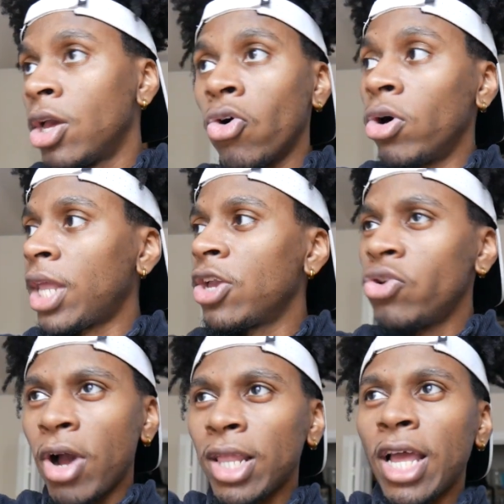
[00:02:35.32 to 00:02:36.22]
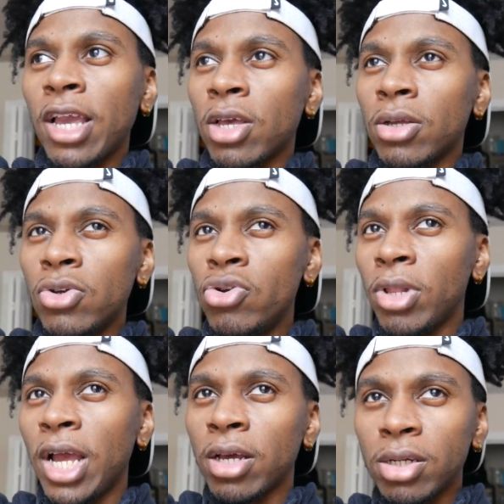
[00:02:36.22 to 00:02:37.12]
or like, you know how like, you know,
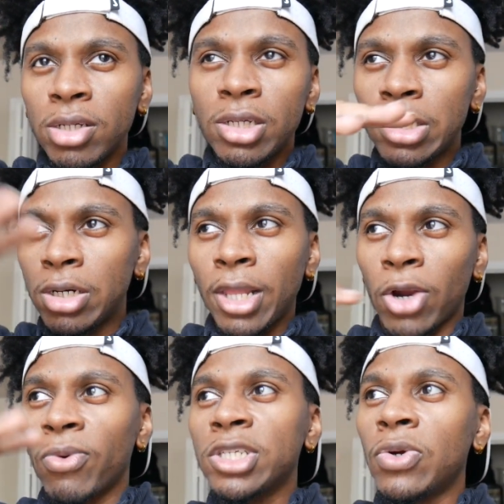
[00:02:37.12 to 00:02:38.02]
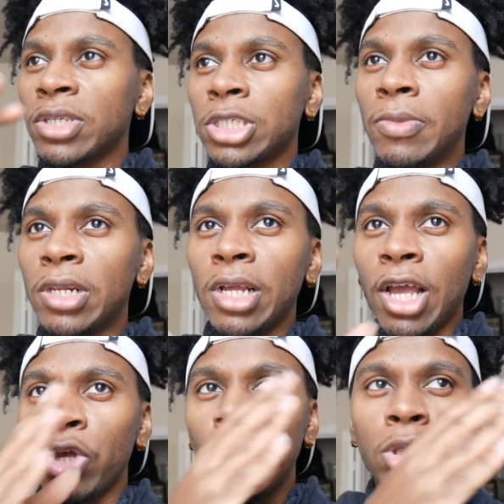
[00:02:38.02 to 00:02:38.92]
like, um, on like restaurants or something like that.
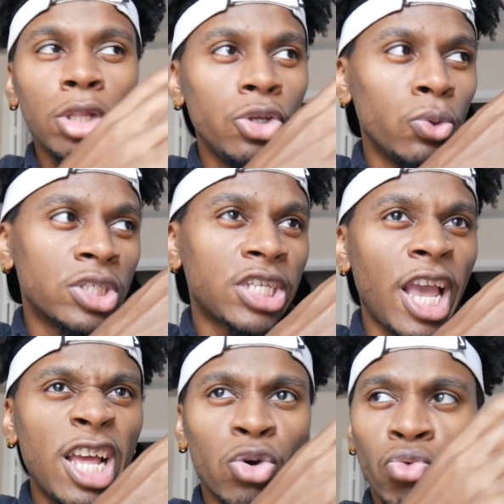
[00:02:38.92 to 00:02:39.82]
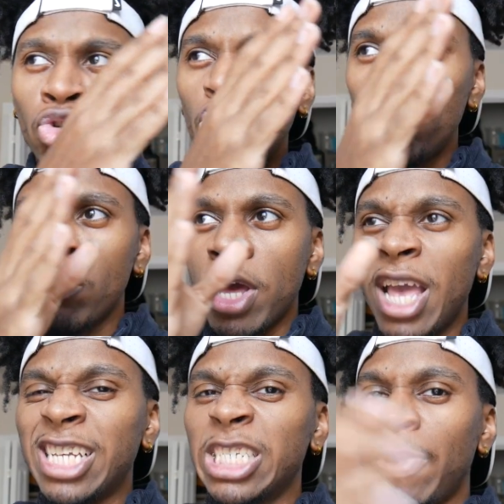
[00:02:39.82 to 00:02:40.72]
Like, you'll you'll scan a room
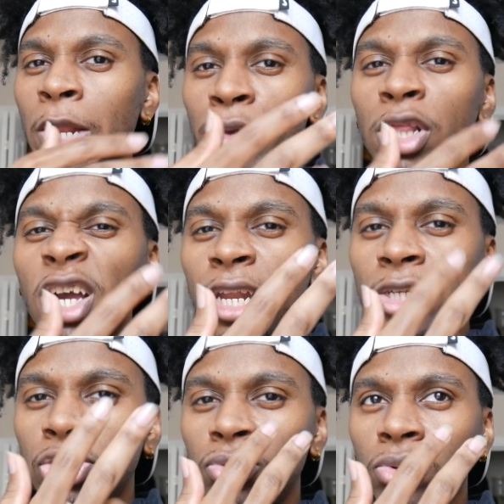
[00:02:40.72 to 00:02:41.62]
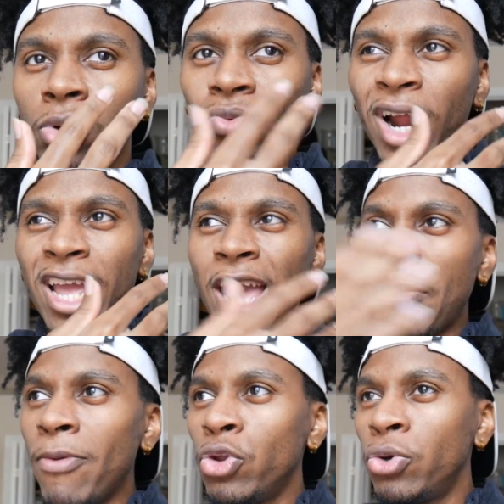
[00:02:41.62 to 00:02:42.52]
and somebody be looking at you, right? And
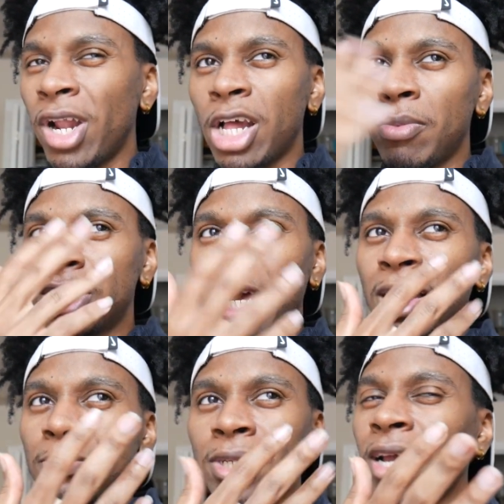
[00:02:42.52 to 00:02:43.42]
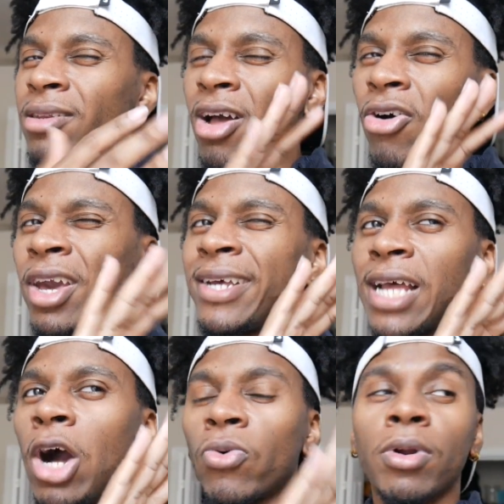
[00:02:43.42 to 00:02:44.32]
maybe you do that a couple times. Like, nah, okay, that's
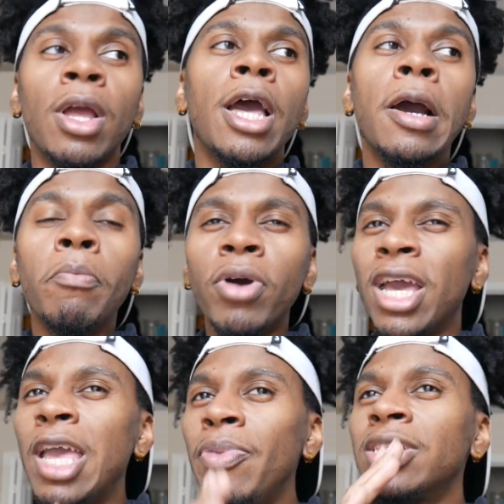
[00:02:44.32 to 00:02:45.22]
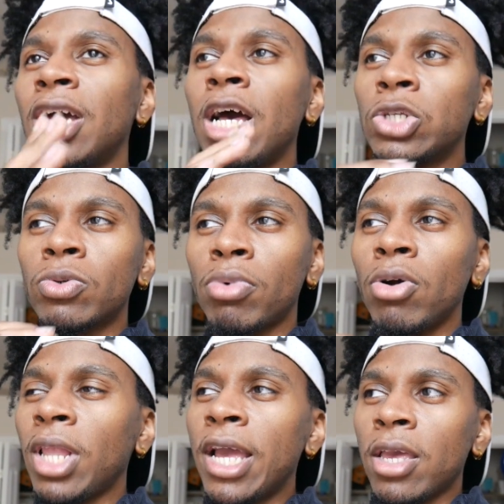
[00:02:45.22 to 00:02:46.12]
awkward. But it be times where,
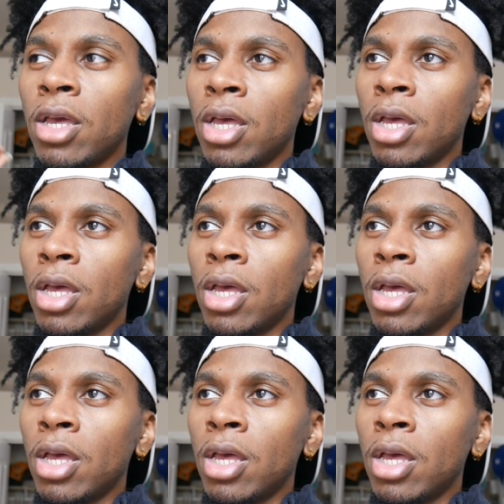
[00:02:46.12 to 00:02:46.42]
bro, like,